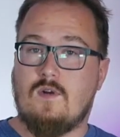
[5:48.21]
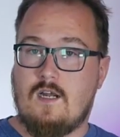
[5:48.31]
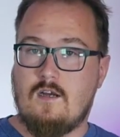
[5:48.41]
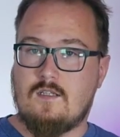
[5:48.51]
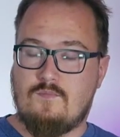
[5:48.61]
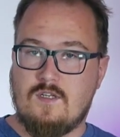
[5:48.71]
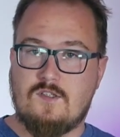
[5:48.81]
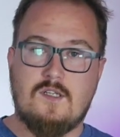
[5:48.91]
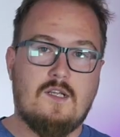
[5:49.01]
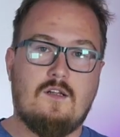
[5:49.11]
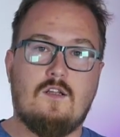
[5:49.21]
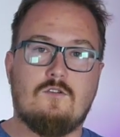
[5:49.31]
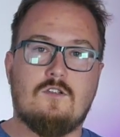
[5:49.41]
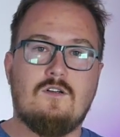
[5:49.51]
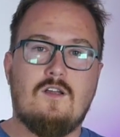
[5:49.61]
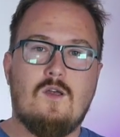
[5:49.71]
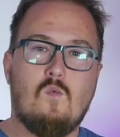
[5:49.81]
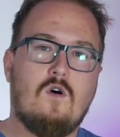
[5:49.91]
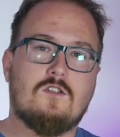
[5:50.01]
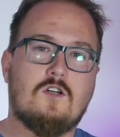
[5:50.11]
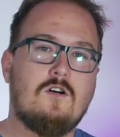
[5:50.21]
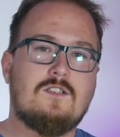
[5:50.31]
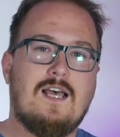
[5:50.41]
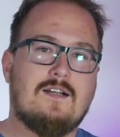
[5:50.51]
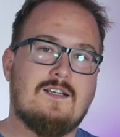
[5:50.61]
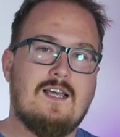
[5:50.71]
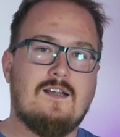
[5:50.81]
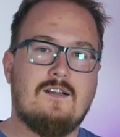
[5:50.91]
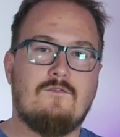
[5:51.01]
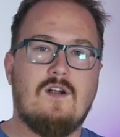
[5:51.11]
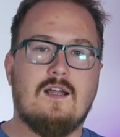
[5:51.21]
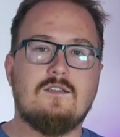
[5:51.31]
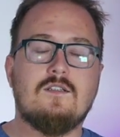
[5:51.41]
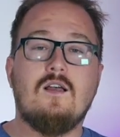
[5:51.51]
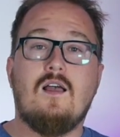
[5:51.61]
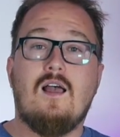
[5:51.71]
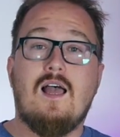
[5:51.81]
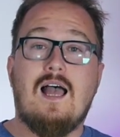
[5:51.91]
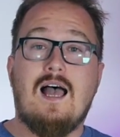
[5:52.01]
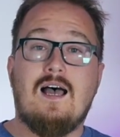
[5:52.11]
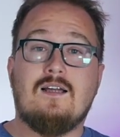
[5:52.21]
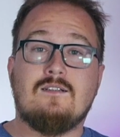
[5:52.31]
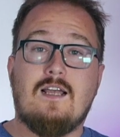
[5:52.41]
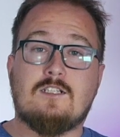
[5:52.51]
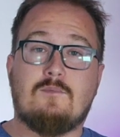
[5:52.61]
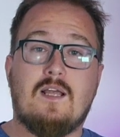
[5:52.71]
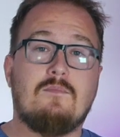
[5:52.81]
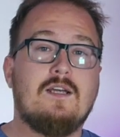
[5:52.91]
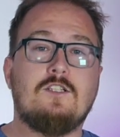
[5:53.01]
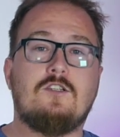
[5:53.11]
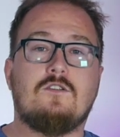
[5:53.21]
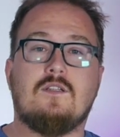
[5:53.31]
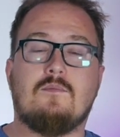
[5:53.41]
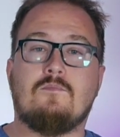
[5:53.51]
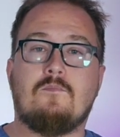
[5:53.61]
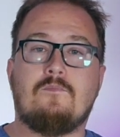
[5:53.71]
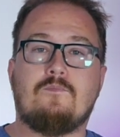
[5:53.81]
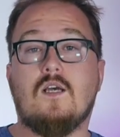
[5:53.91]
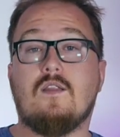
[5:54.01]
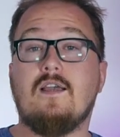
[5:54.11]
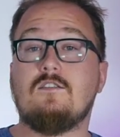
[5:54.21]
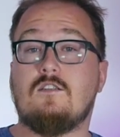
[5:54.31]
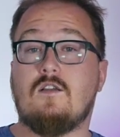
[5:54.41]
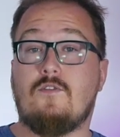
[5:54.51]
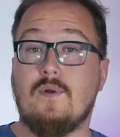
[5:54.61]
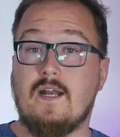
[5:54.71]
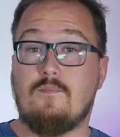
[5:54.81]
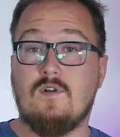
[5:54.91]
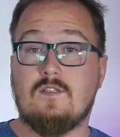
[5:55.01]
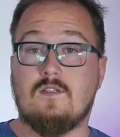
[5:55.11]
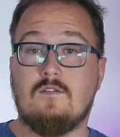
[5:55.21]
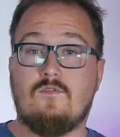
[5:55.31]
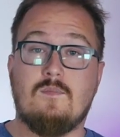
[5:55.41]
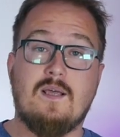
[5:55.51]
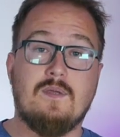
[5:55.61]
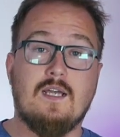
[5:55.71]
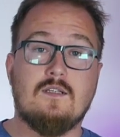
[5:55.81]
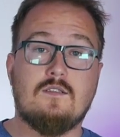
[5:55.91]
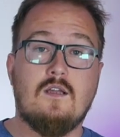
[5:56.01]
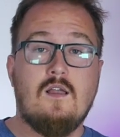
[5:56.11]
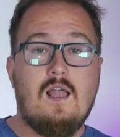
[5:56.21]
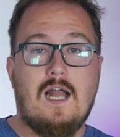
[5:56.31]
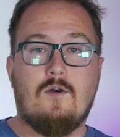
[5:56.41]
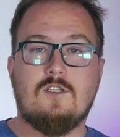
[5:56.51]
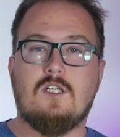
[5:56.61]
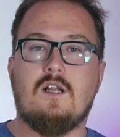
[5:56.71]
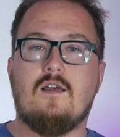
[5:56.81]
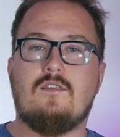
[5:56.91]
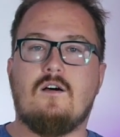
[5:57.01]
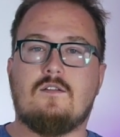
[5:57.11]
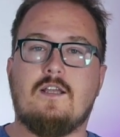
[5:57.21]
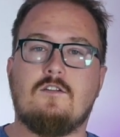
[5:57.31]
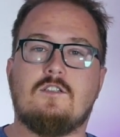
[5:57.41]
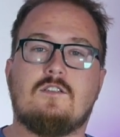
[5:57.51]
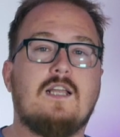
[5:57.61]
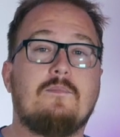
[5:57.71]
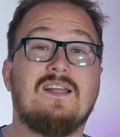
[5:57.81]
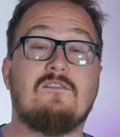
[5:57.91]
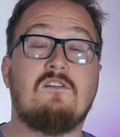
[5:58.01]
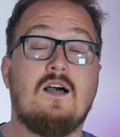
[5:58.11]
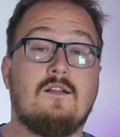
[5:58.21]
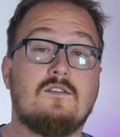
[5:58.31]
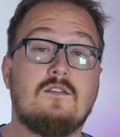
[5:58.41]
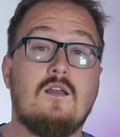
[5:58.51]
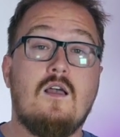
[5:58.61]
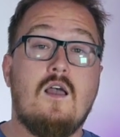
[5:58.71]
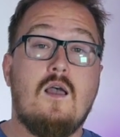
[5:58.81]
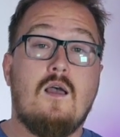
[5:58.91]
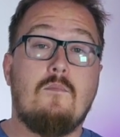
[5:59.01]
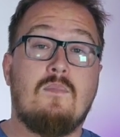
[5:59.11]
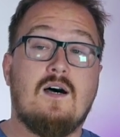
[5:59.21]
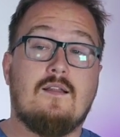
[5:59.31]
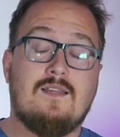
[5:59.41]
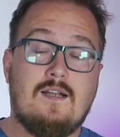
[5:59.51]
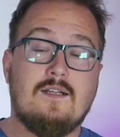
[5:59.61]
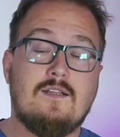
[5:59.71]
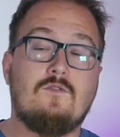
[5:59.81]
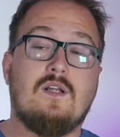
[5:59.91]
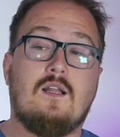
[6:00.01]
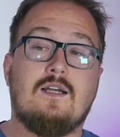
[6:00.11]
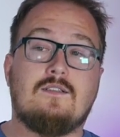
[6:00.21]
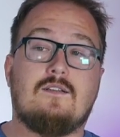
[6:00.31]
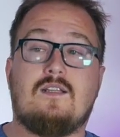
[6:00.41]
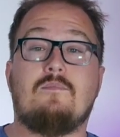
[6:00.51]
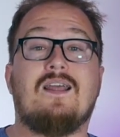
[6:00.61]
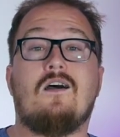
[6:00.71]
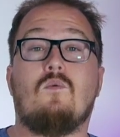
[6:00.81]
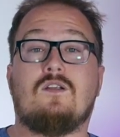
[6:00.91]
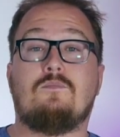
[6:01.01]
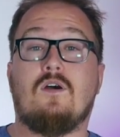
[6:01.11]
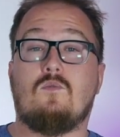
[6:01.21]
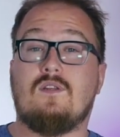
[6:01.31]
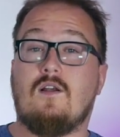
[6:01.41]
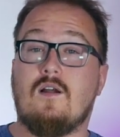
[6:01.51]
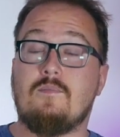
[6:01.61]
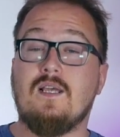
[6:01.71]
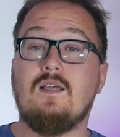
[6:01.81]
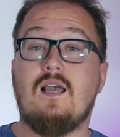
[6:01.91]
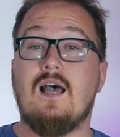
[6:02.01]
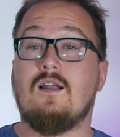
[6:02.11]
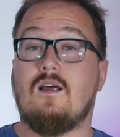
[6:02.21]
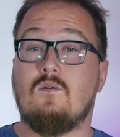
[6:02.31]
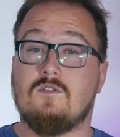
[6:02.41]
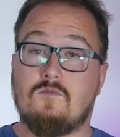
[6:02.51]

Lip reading: when I got the printer in the enclosure was contact a Cant in France and explain my issue to them. Now the hinges are 3D printed from ABS, and originally I thought they could just send me the files. But then I did realize that they may not want to part with their IP, and I was